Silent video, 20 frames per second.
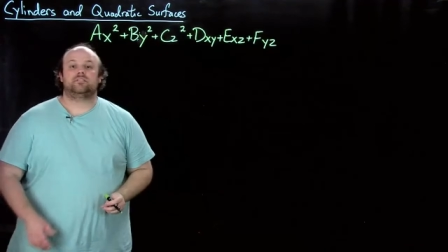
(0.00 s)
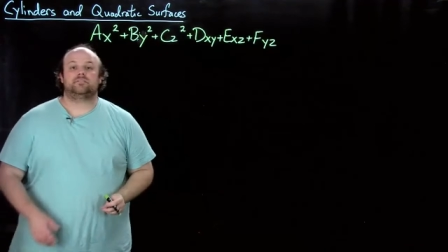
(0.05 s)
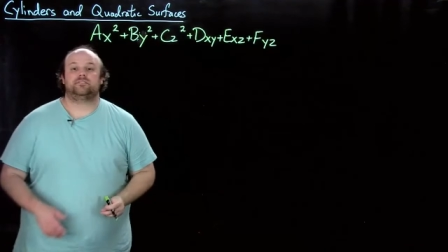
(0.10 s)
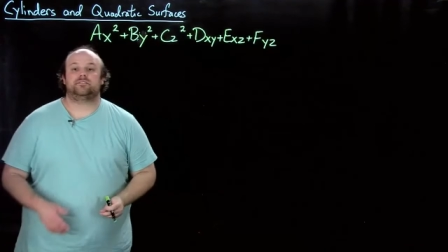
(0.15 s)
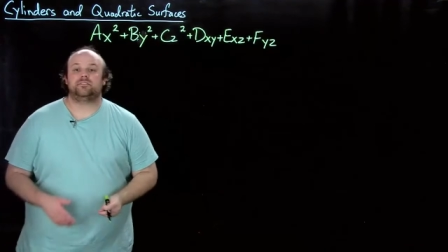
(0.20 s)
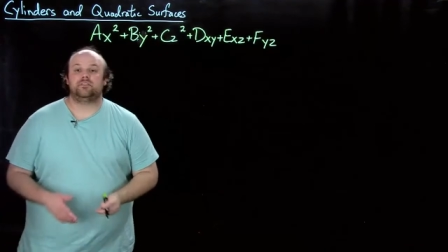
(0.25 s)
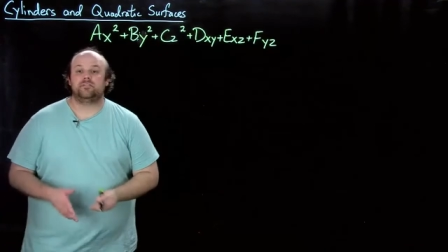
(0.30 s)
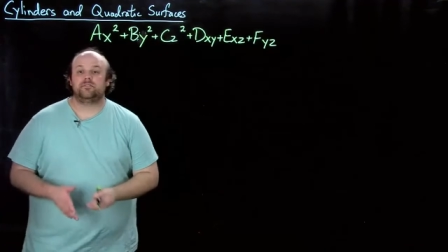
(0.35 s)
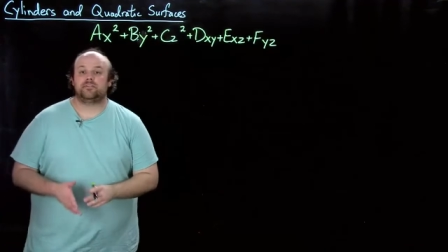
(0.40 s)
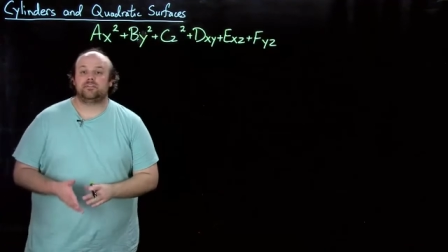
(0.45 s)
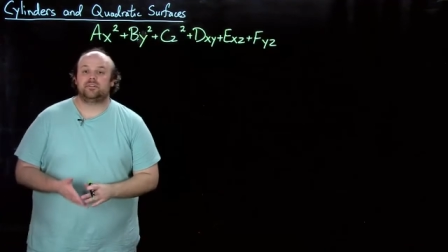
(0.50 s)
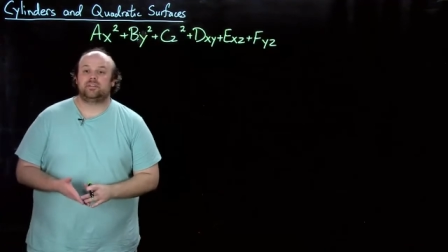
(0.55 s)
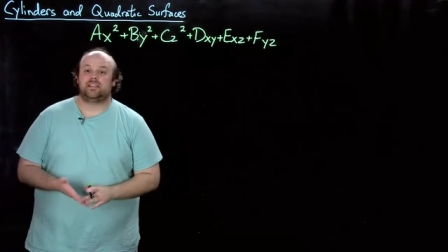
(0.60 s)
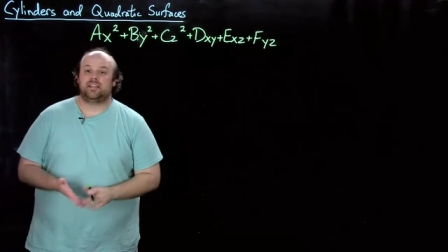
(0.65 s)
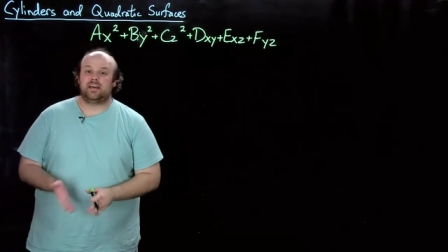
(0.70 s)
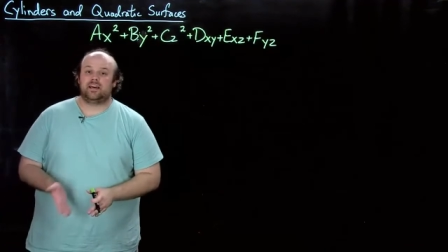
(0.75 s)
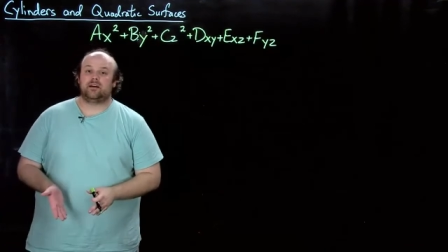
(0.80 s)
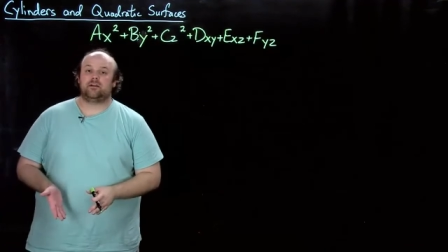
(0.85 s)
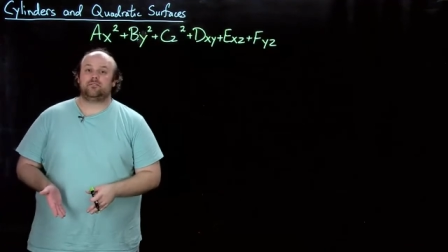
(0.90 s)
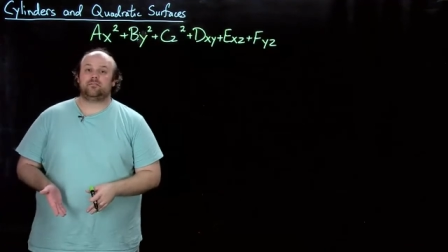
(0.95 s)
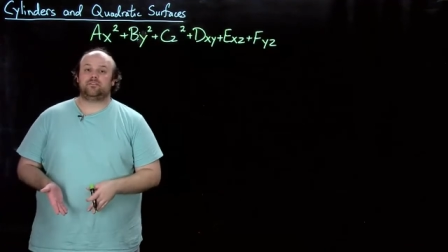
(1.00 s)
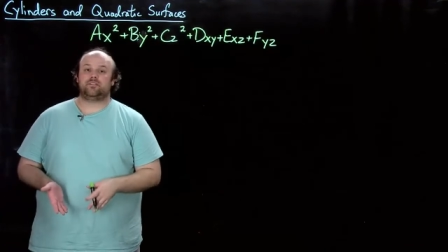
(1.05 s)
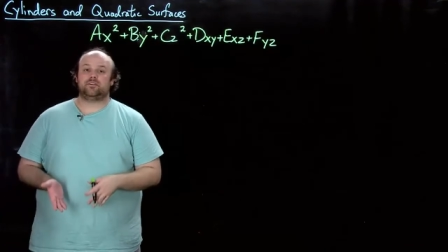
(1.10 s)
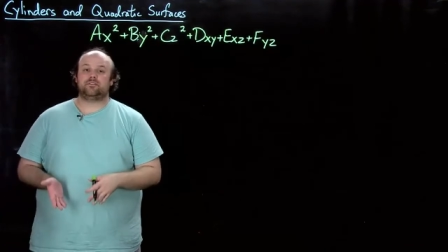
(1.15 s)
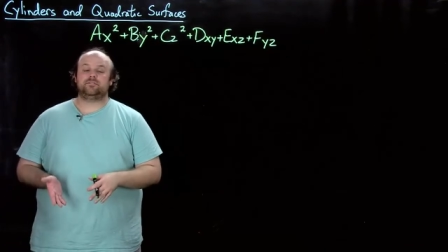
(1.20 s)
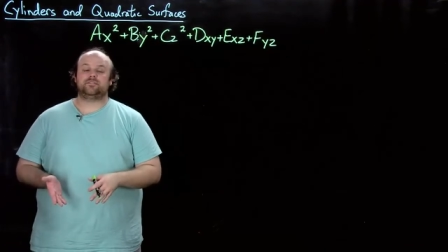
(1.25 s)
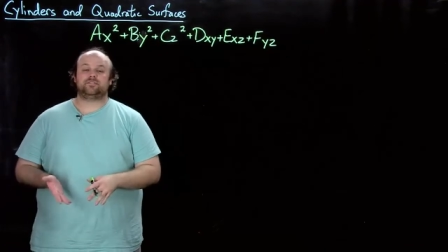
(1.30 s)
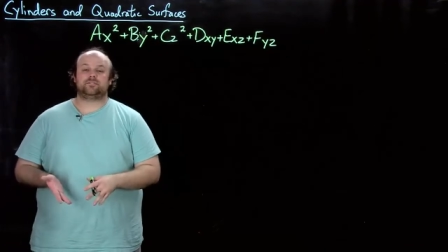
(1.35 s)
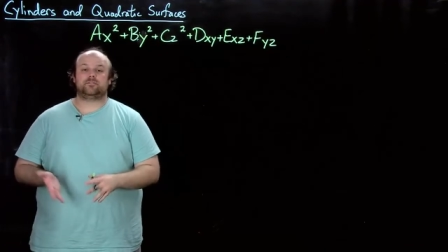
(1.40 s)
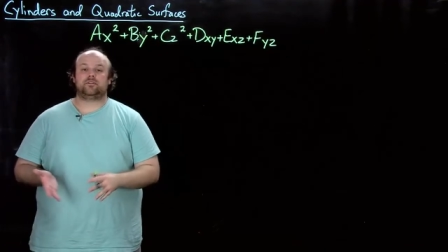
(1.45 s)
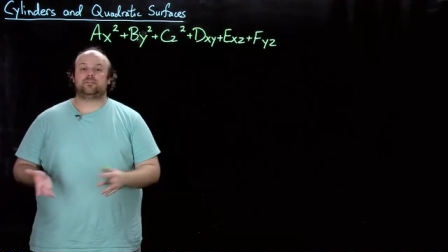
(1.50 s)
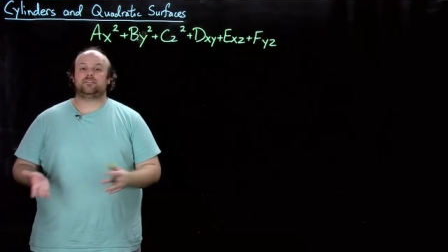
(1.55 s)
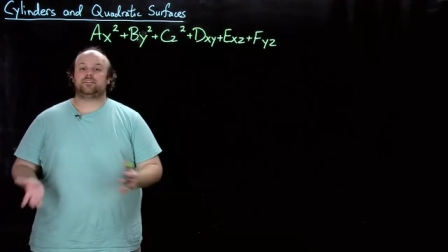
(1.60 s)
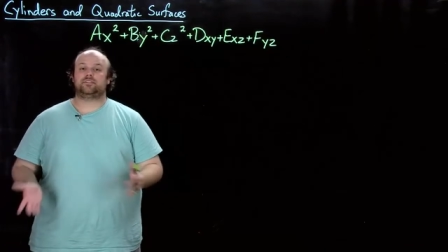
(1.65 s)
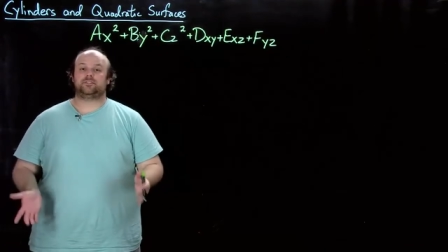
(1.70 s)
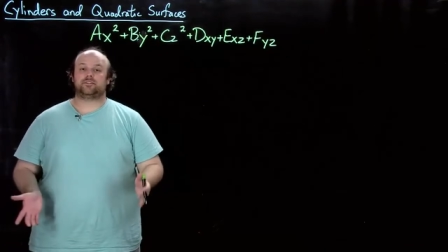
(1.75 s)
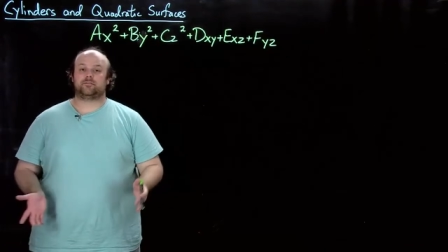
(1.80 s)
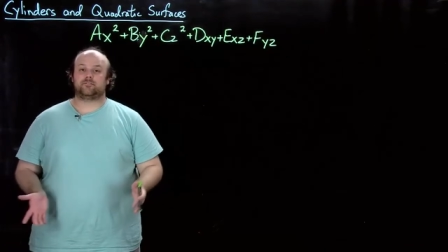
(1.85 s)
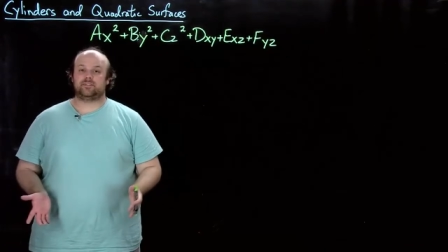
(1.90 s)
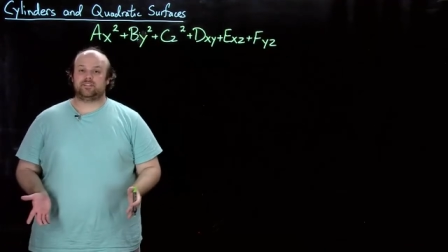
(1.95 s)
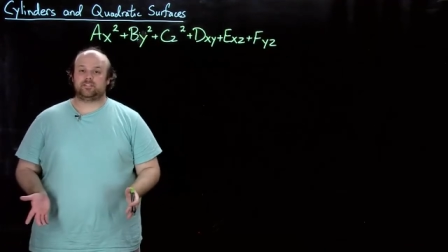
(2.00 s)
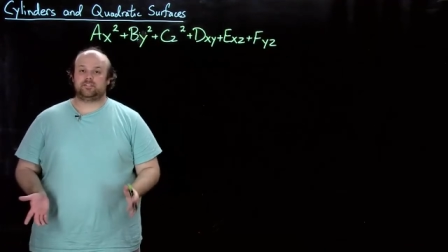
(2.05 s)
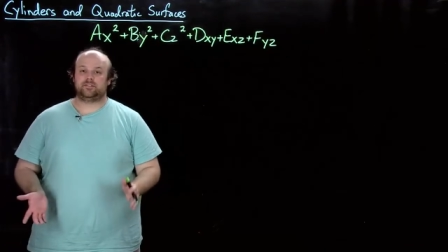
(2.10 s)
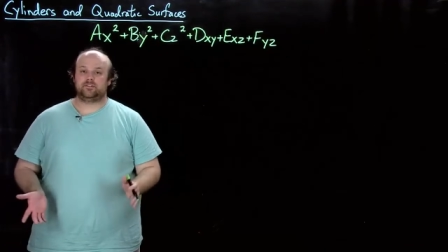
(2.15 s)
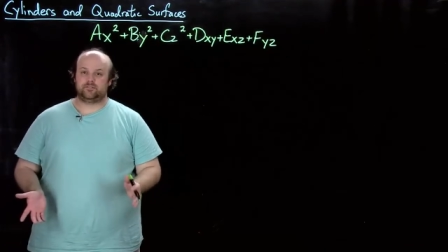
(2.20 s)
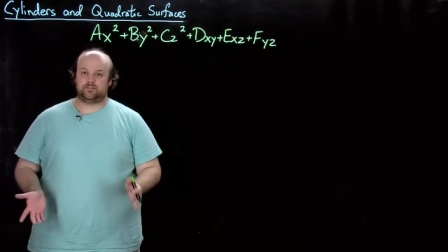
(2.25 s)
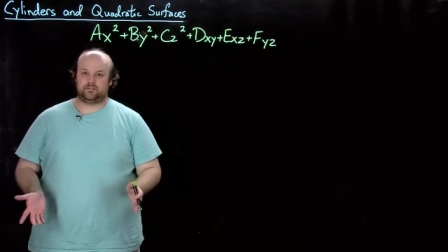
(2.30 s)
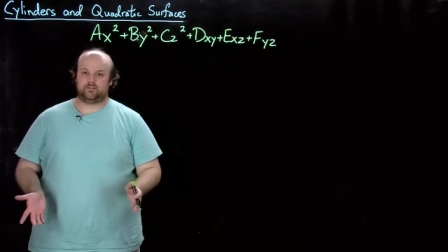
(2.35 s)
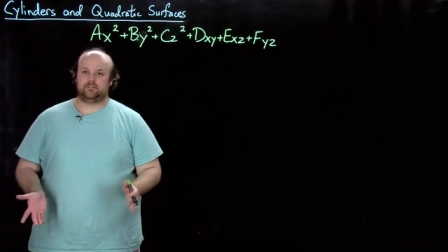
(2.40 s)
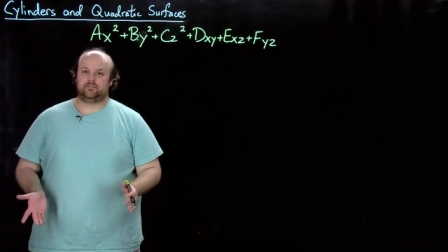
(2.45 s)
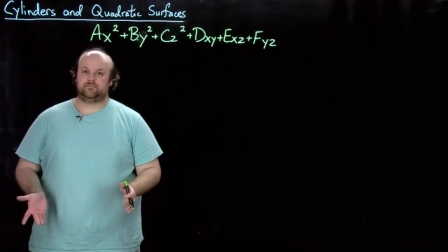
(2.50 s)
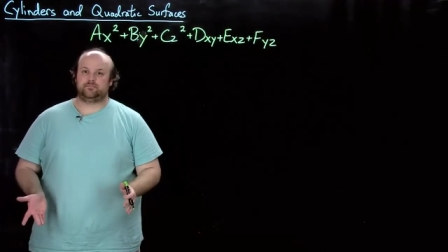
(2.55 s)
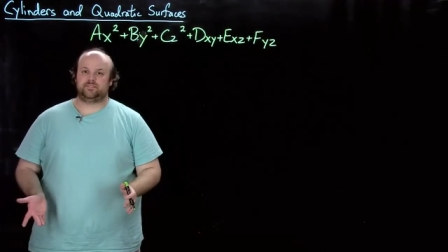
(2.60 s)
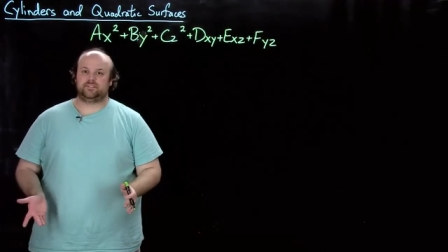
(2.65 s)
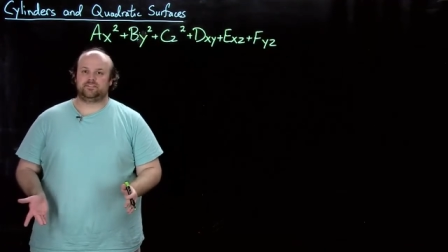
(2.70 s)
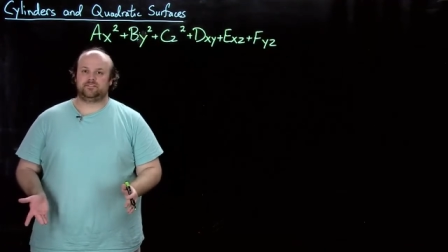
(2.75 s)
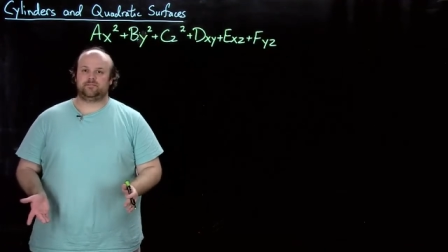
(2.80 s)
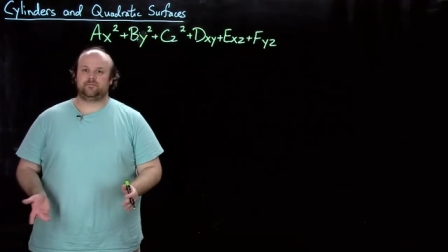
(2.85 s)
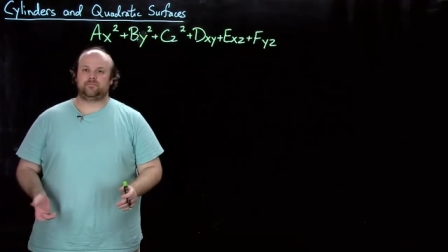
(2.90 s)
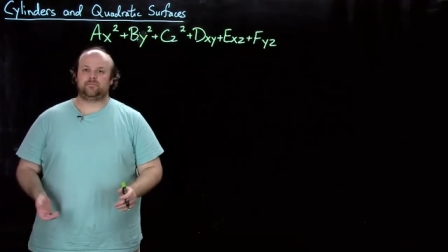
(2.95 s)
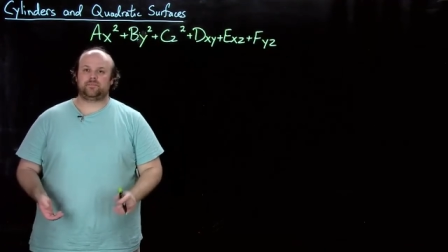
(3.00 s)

So now, now those are all the degree 2 terms.